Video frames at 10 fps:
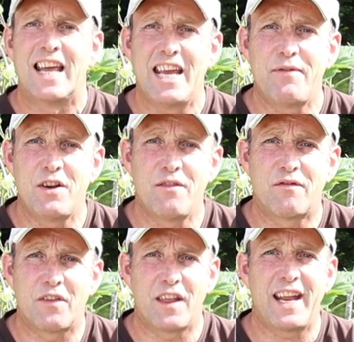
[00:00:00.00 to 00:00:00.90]
even
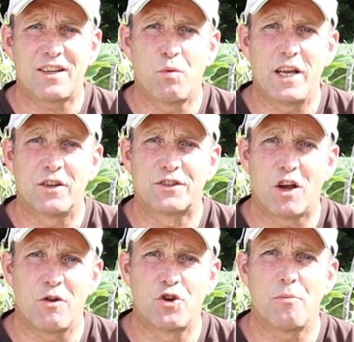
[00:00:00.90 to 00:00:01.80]
for the next week or
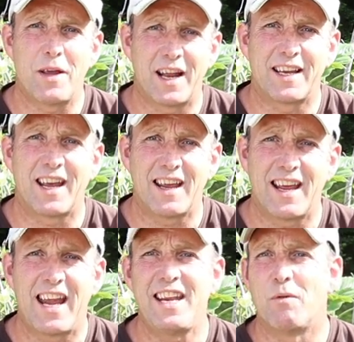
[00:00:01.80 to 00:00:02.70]
so you should be able to get
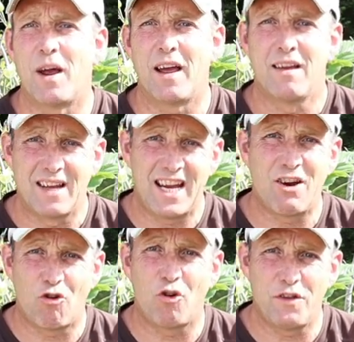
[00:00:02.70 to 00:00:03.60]
anywhere
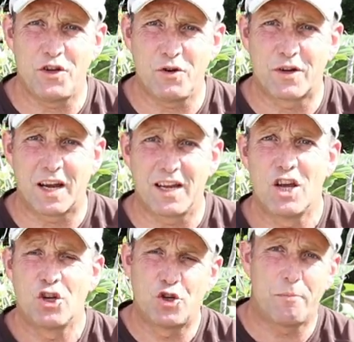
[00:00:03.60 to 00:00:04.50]
here or in the UK
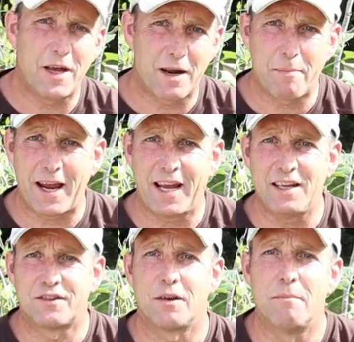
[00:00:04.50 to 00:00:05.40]
should be able to bang
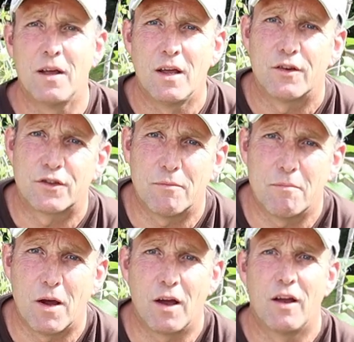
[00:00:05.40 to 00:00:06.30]
in some
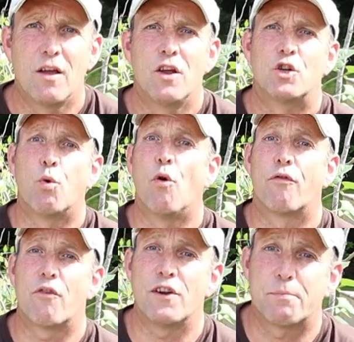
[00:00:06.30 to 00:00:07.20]
some uh, dwarf
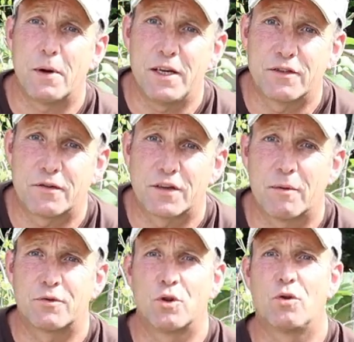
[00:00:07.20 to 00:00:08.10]
French beans of
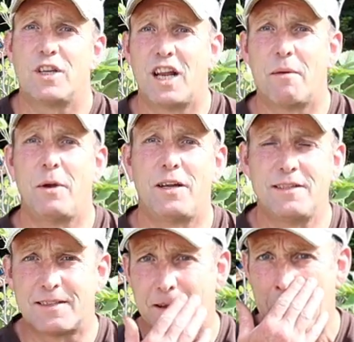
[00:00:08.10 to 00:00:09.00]
some sort yellow
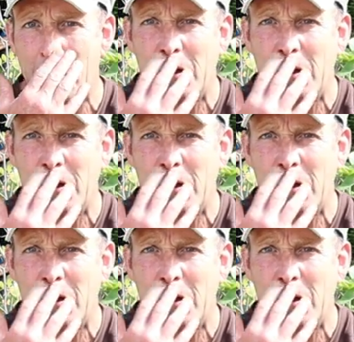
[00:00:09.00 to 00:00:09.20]
beans